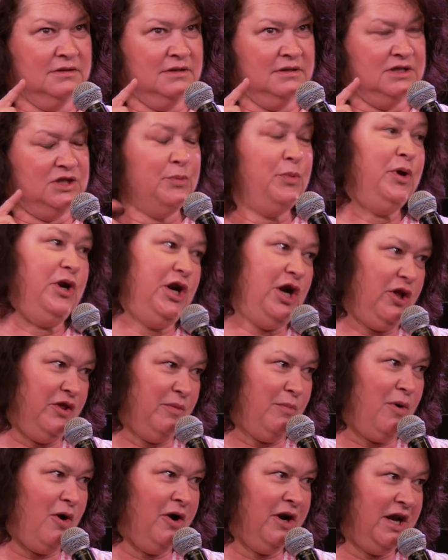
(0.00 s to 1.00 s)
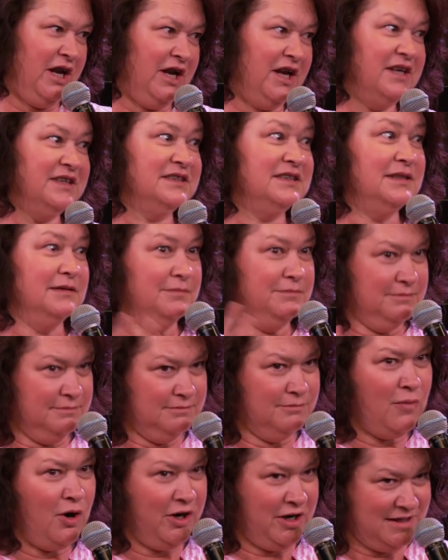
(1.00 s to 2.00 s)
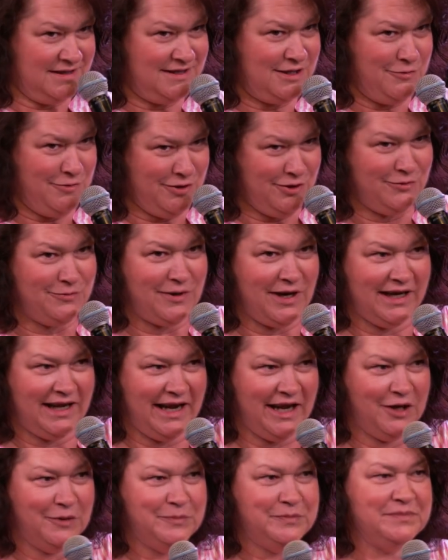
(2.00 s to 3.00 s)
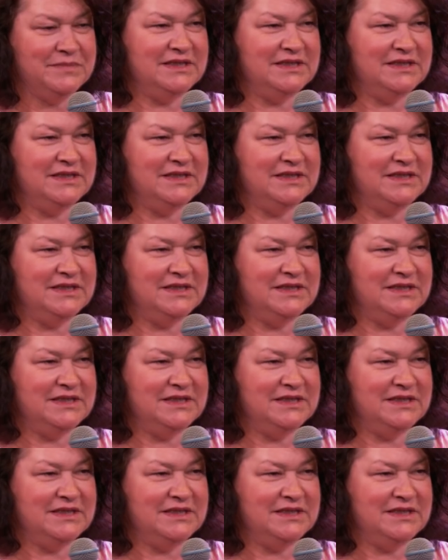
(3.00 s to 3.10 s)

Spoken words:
to put it on the market because the market's so good right now.